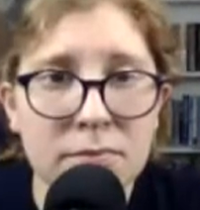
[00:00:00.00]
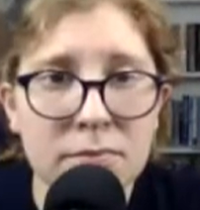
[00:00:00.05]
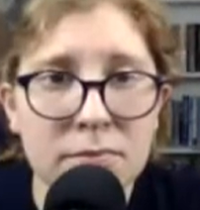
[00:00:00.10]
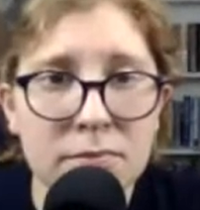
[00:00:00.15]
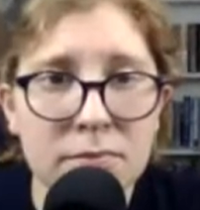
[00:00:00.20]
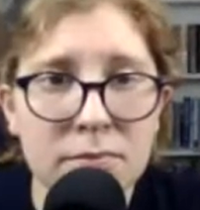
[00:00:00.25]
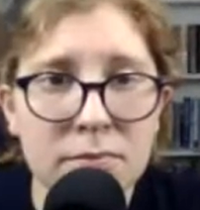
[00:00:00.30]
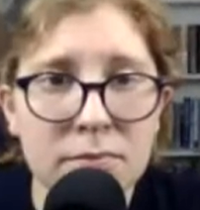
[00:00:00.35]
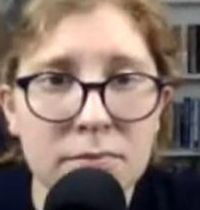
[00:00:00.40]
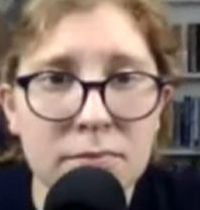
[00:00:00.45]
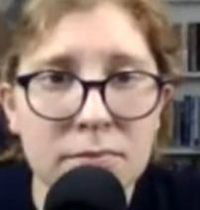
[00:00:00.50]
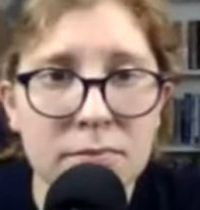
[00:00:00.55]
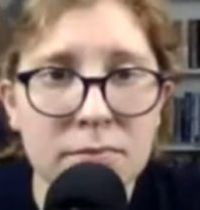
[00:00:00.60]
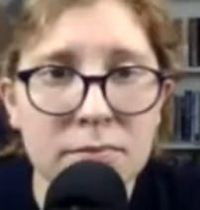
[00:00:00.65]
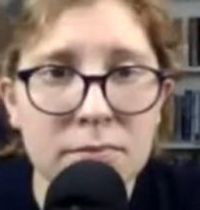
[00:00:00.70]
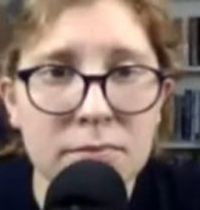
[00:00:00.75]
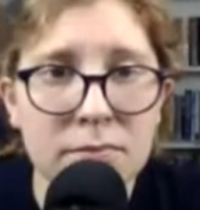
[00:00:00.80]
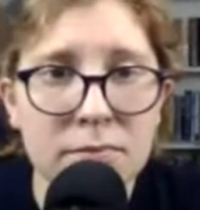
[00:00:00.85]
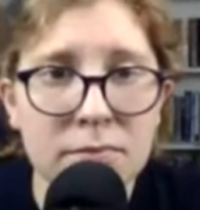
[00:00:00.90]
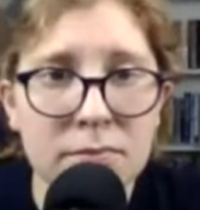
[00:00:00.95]

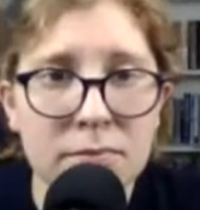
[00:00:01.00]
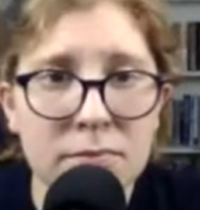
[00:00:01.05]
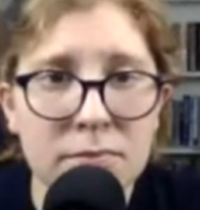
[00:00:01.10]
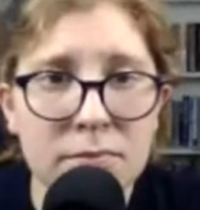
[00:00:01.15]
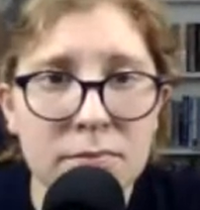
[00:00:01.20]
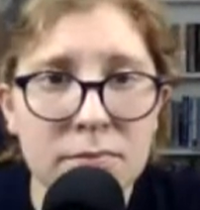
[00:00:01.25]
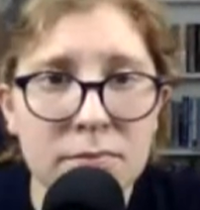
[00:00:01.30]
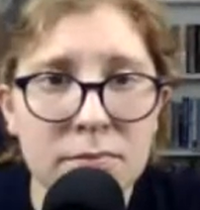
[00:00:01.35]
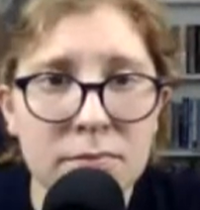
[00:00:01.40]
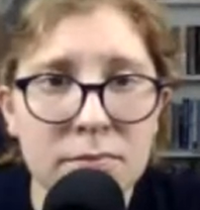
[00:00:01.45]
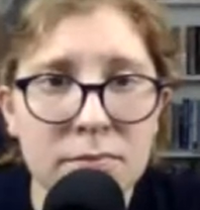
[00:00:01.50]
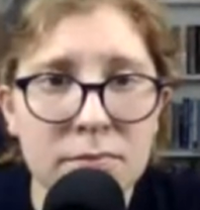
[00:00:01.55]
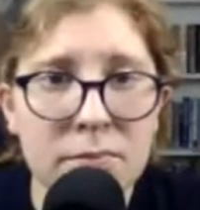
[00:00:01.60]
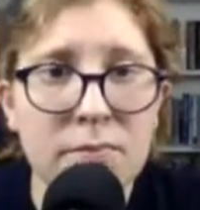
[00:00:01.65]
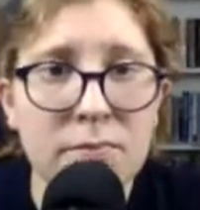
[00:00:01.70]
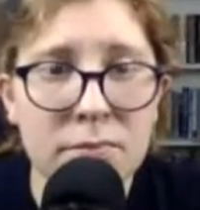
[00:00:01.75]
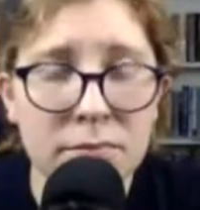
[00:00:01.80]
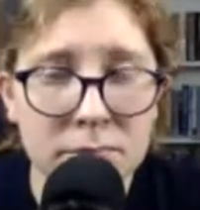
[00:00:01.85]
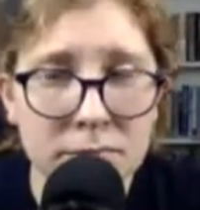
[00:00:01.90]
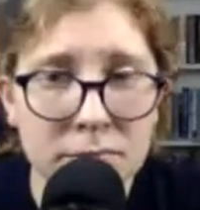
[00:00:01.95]

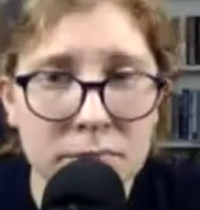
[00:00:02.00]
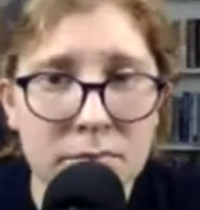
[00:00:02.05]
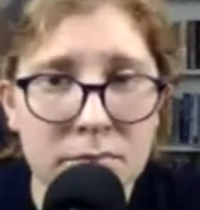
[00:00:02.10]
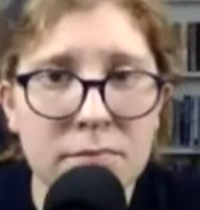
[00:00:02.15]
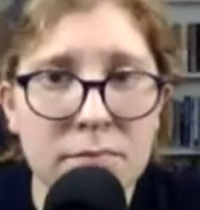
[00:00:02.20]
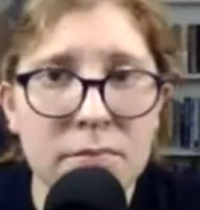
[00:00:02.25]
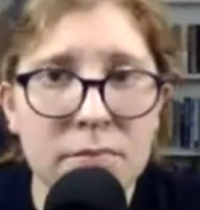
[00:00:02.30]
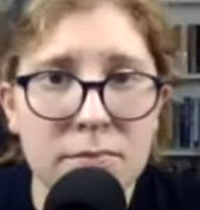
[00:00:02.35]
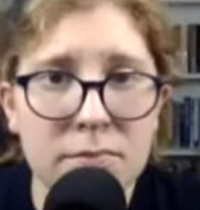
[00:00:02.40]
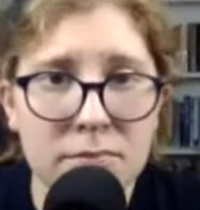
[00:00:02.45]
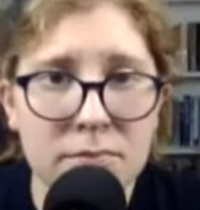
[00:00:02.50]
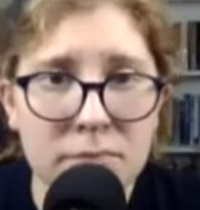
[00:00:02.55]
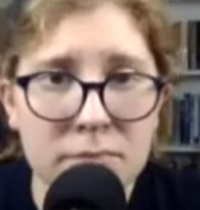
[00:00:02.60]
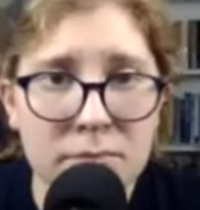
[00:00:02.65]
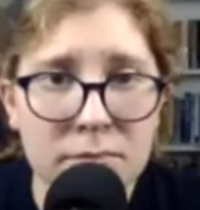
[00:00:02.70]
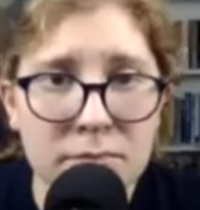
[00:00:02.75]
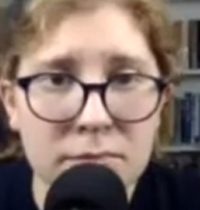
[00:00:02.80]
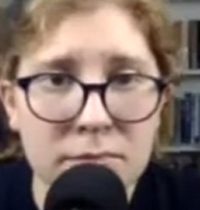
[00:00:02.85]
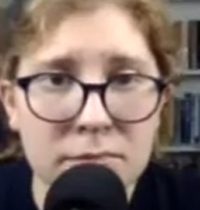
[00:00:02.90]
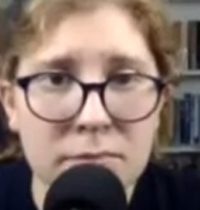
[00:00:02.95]

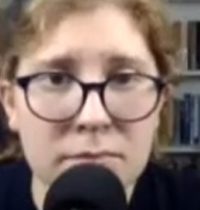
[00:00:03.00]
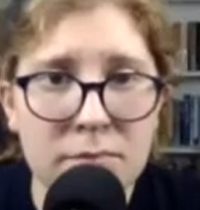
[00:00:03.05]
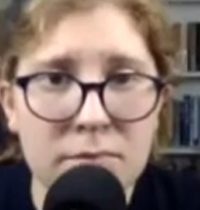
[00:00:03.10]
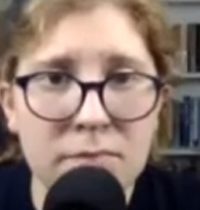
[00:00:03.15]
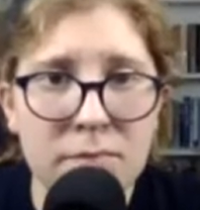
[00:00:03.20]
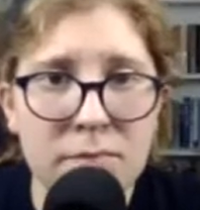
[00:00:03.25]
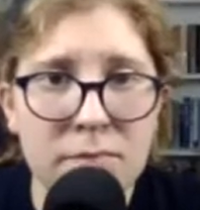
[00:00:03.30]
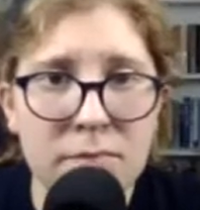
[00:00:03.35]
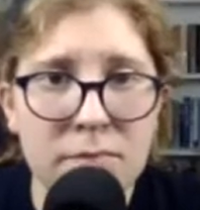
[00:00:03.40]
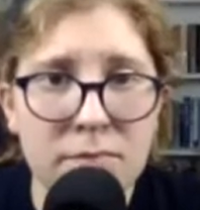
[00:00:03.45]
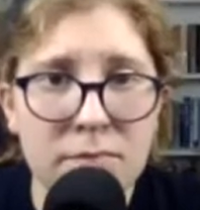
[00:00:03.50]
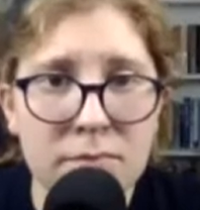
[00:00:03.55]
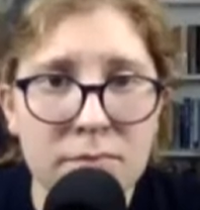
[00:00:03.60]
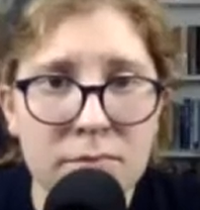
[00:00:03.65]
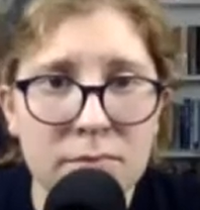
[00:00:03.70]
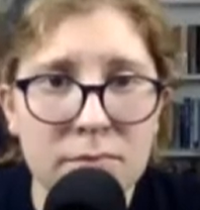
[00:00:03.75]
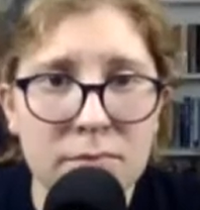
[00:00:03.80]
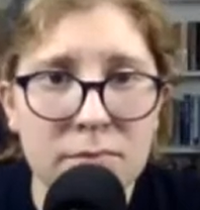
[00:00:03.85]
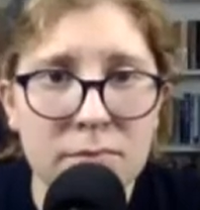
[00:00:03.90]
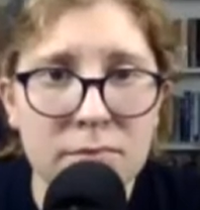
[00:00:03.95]

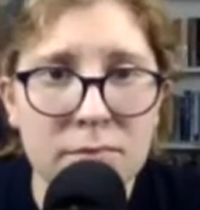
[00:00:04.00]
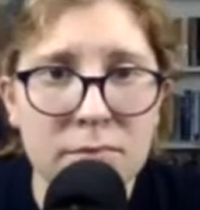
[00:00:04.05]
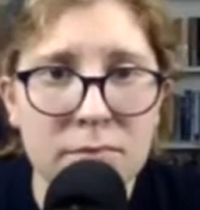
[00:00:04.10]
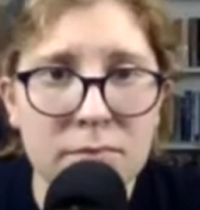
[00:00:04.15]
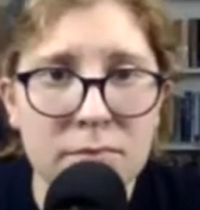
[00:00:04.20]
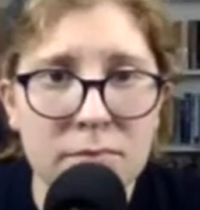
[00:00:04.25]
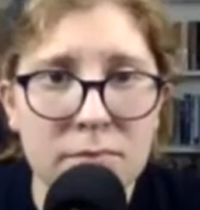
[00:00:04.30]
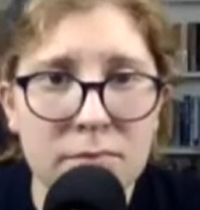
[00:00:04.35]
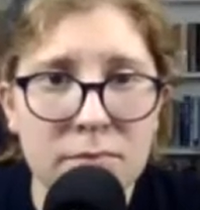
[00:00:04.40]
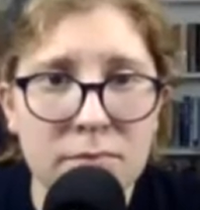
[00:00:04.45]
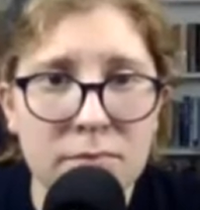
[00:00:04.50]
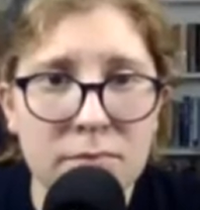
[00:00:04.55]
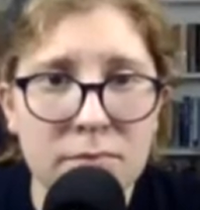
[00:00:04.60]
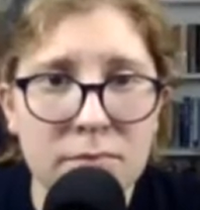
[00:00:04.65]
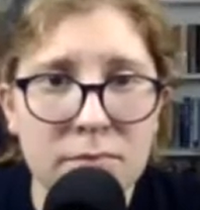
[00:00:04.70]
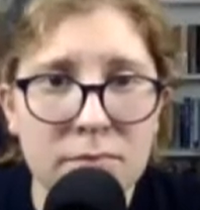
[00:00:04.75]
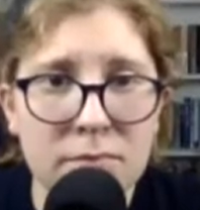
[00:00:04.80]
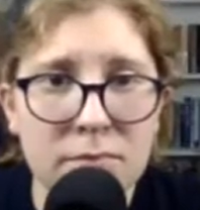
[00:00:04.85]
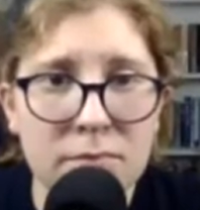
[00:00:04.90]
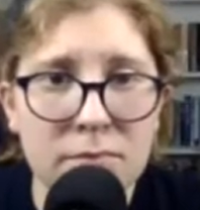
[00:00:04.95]

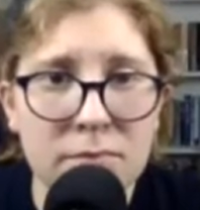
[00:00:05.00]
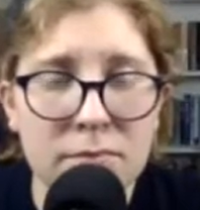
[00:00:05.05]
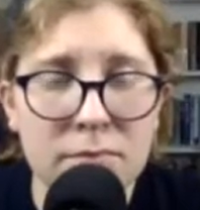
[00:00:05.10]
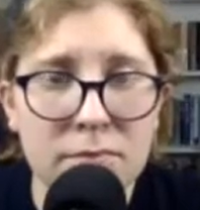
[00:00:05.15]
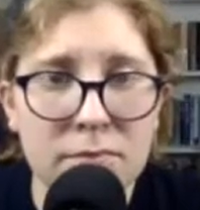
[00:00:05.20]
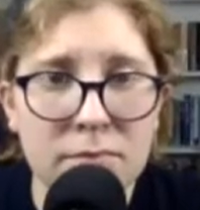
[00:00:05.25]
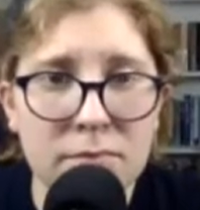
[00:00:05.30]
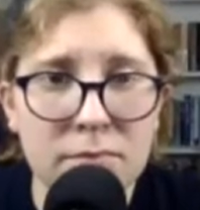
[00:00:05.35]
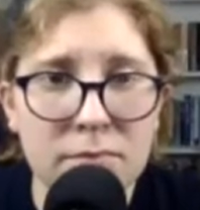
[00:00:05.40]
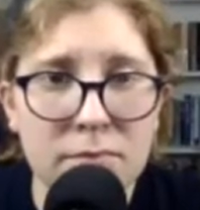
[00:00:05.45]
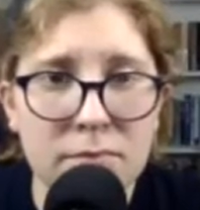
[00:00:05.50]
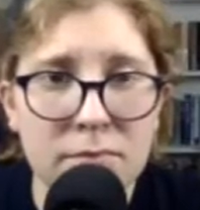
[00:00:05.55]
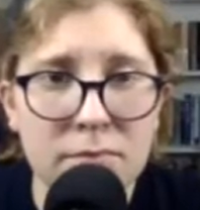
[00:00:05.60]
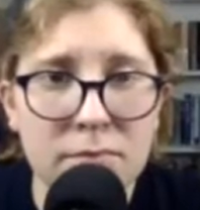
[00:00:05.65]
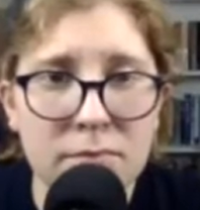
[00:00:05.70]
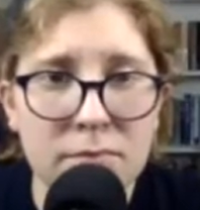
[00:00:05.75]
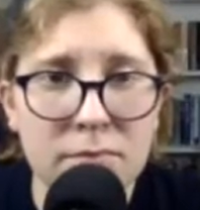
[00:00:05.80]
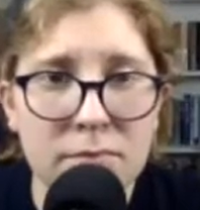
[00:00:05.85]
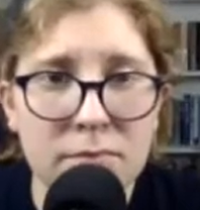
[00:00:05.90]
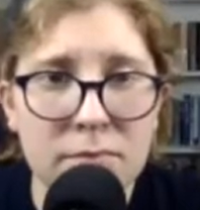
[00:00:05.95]

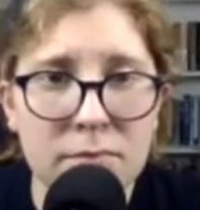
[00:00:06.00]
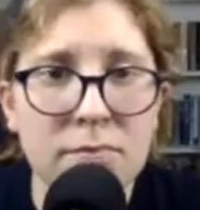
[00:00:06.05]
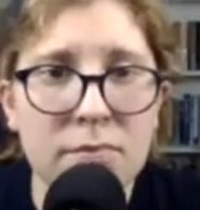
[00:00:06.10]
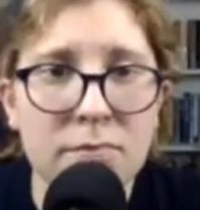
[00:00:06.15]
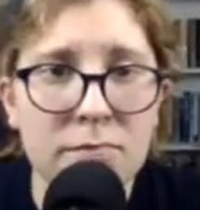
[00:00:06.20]
The person shown says nothing.